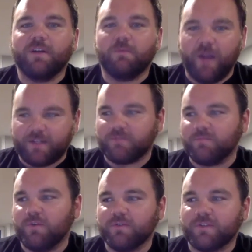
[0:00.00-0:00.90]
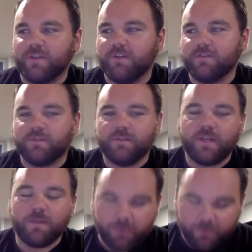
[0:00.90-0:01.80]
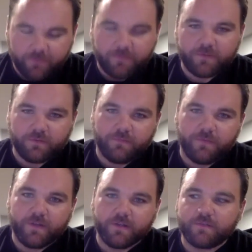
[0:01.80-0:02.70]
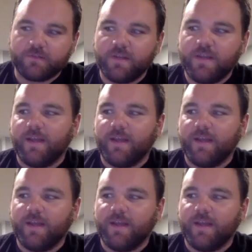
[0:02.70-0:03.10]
practice motor skills, improve the physical fitness,